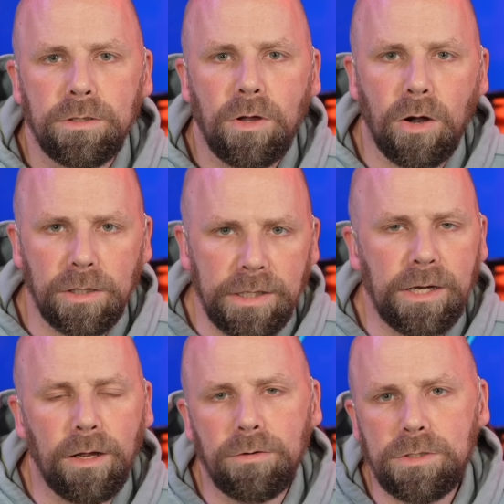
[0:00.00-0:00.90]

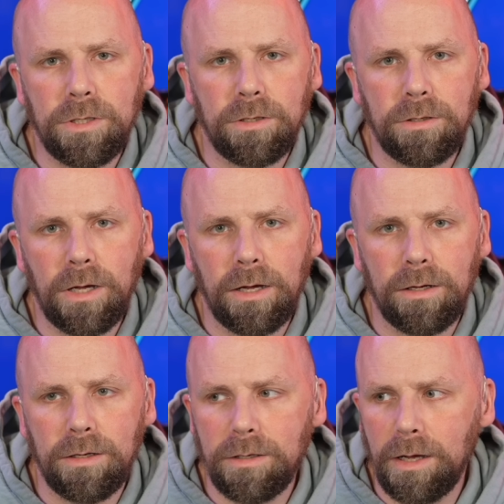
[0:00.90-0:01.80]
Carlito to
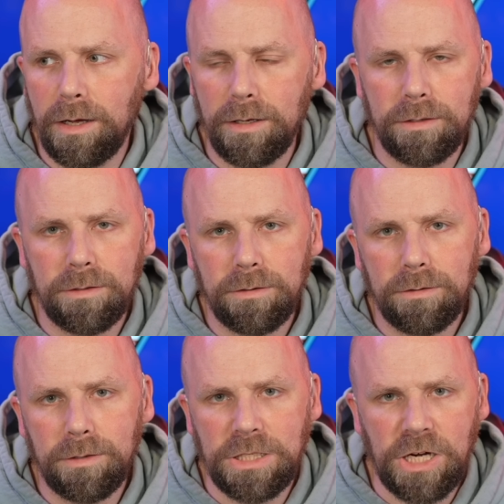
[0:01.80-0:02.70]

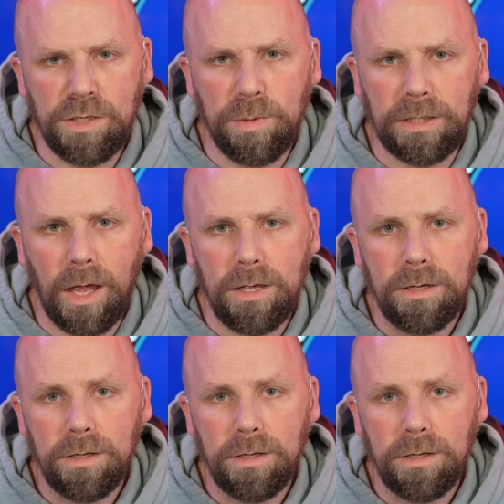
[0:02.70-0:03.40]
the Judgment Day.